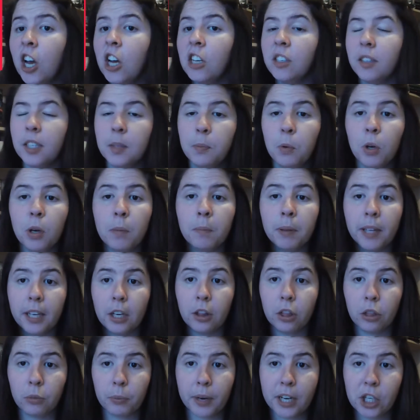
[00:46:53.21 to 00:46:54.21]
So this book
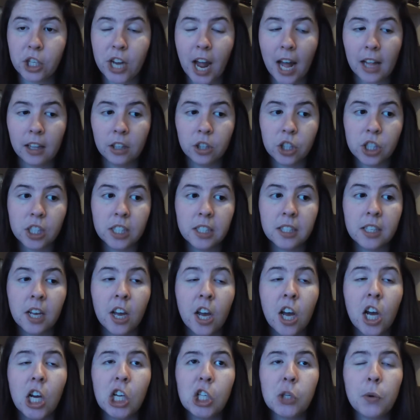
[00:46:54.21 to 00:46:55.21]
completed three challenges.
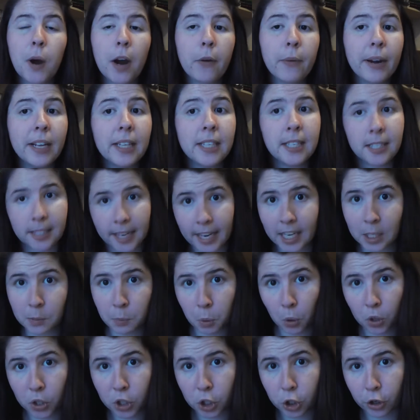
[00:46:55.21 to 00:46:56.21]
So I read six
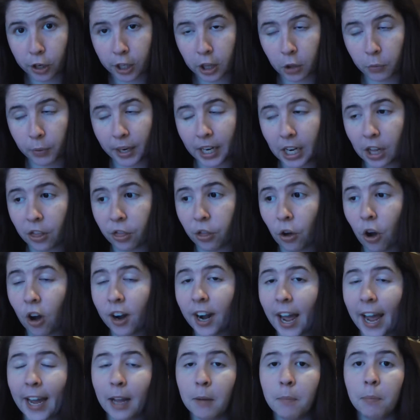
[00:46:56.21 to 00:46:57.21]
books during the
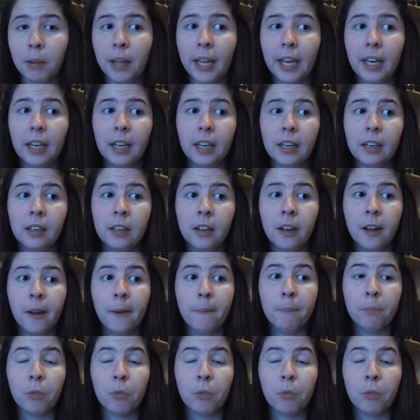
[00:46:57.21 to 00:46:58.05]
readathon. I completed